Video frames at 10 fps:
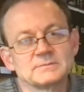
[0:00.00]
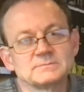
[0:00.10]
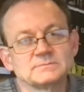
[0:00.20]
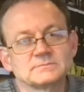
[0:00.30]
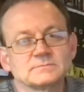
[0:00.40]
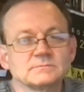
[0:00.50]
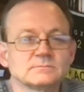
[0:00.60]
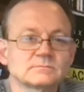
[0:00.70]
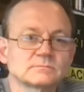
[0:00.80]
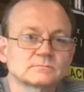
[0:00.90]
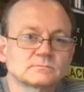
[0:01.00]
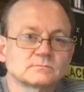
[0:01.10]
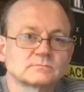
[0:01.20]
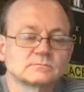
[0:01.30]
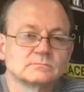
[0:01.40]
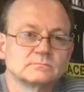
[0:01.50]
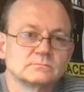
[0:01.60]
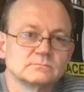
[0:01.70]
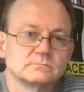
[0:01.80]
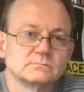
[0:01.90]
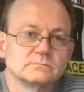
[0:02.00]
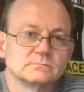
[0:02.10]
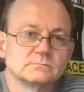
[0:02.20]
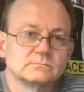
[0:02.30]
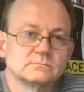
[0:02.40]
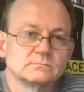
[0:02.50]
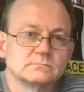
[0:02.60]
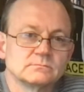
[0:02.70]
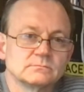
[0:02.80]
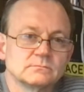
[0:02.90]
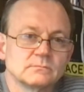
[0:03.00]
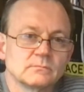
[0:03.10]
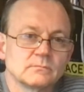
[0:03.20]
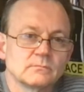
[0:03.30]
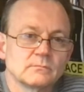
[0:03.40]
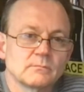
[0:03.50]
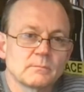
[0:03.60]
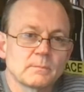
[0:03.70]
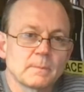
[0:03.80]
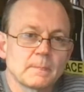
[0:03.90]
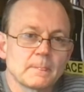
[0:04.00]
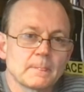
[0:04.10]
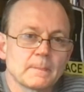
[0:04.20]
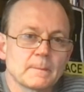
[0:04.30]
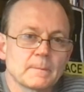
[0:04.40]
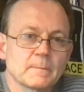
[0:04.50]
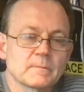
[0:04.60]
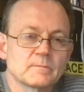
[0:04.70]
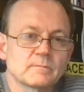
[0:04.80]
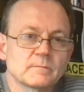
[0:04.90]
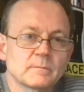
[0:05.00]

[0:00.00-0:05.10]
No words are spoken by the person on screen.